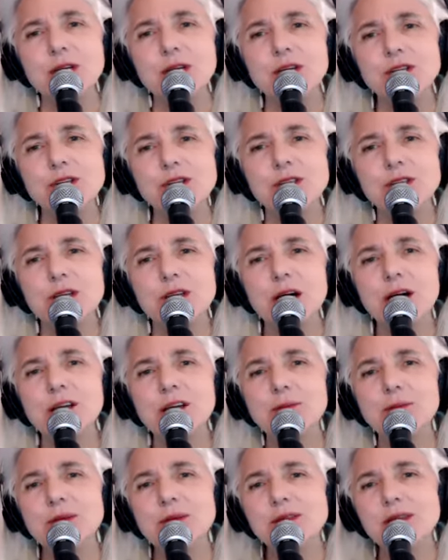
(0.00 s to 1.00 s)
she
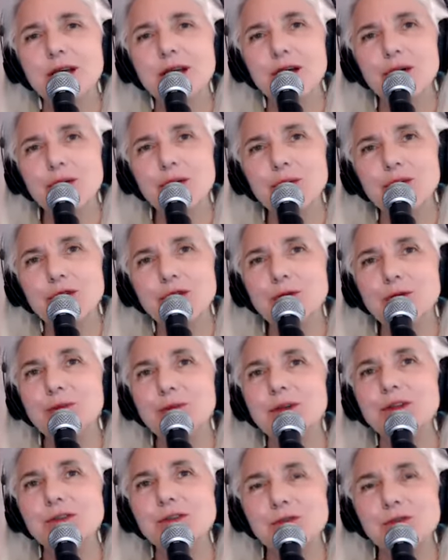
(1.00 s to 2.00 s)
documents how
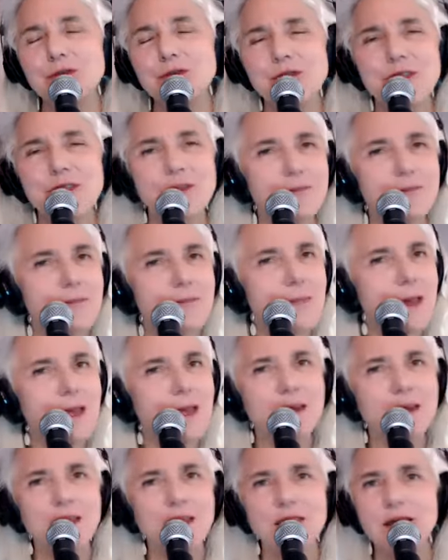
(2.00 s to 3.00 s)
humans for
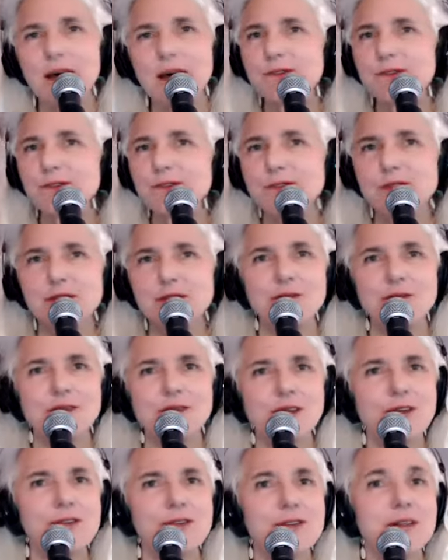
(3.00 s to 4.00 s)
many thousands of
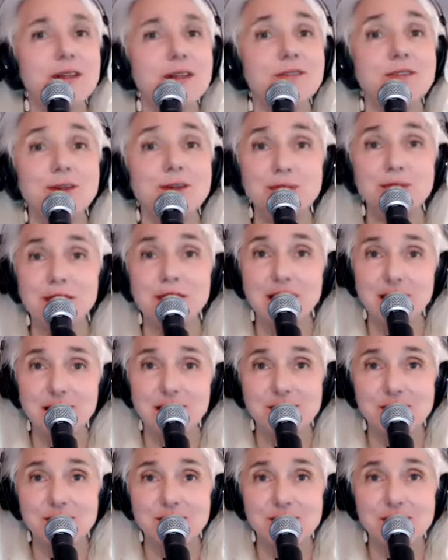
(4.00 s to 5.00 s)
years lived in
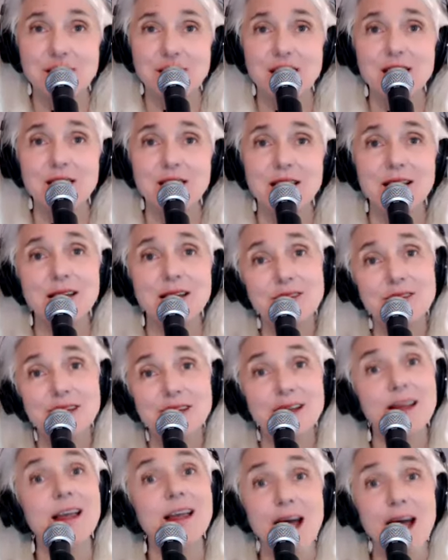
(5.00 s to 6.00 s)
peace. They lived
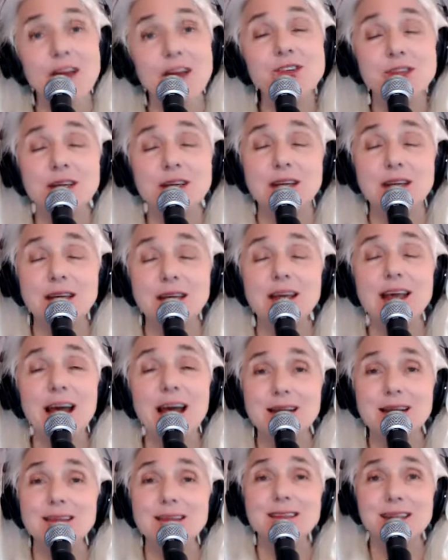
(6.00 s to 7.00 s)
in an
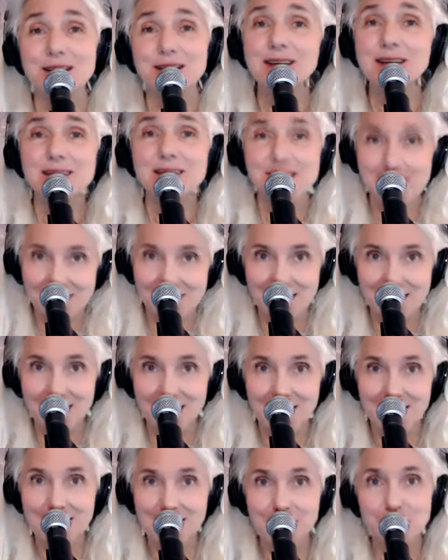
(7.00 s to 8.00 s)
egalitarian
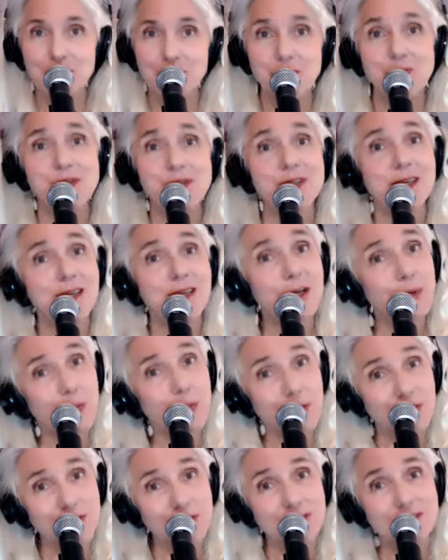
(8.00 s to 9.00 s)
society where it was
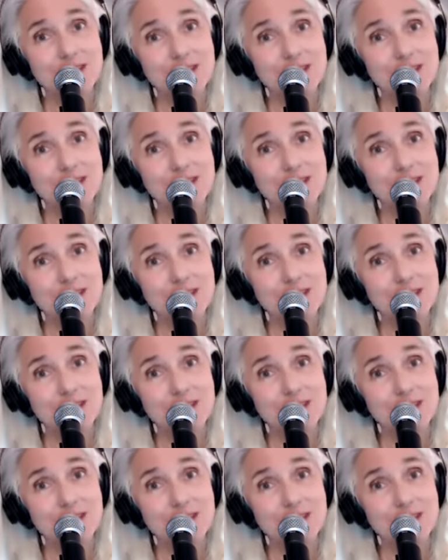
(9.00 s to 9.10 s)
equal.